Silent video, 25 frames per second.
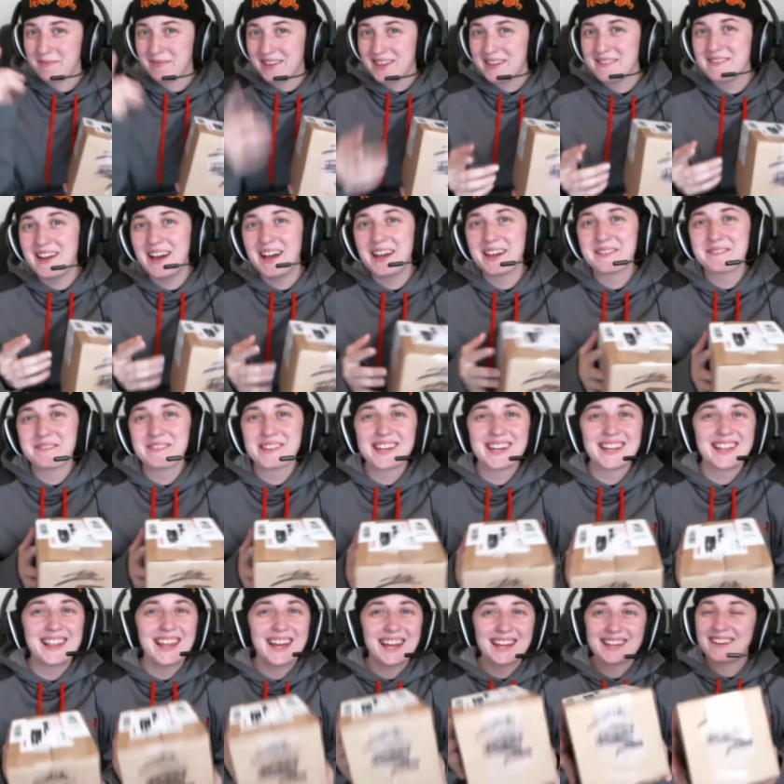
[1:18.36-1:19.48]
emailing me
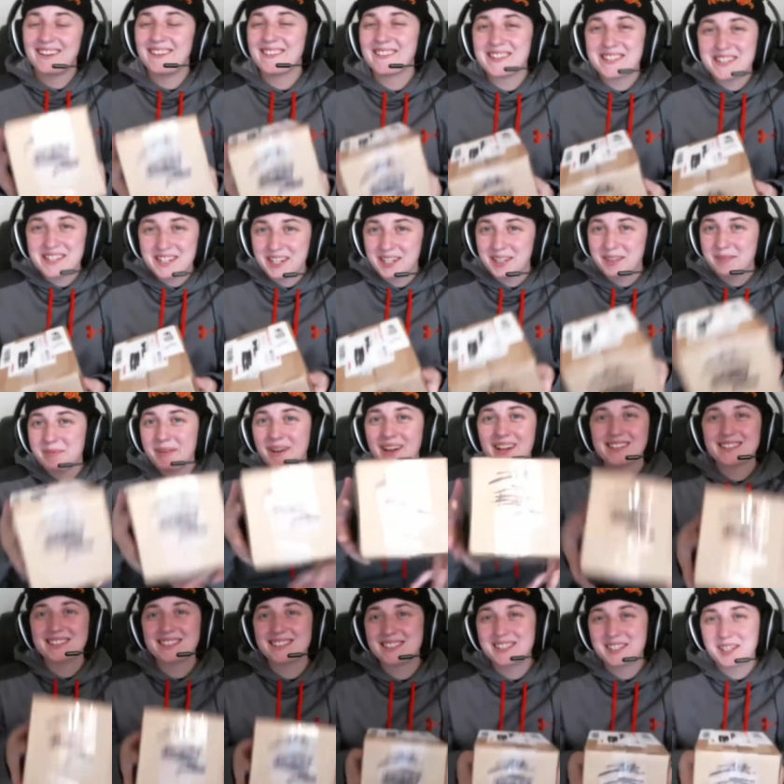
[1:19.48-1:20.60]
like, "Oh, did you get the
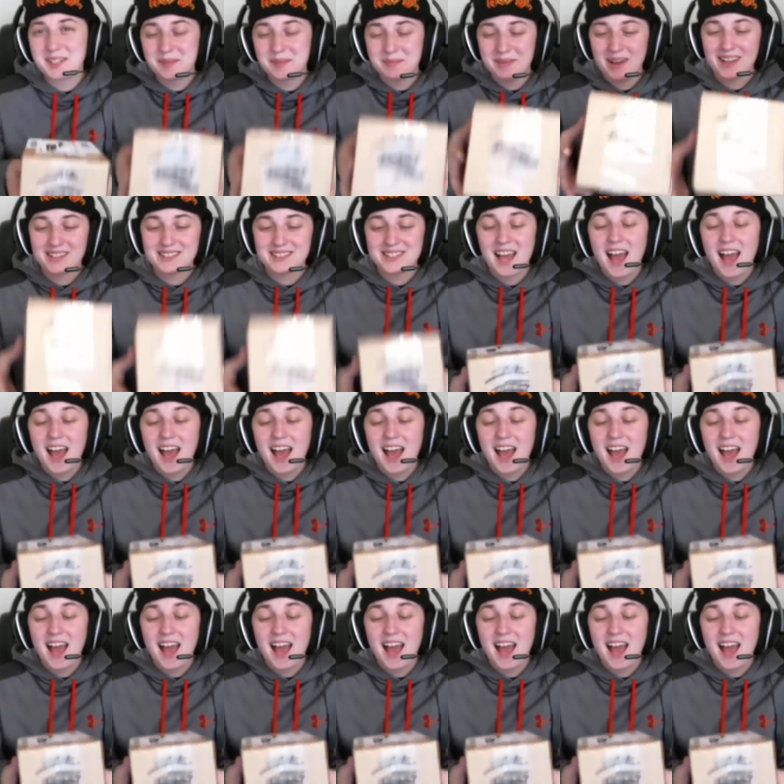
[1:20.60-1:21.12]
box? Did you get the box?"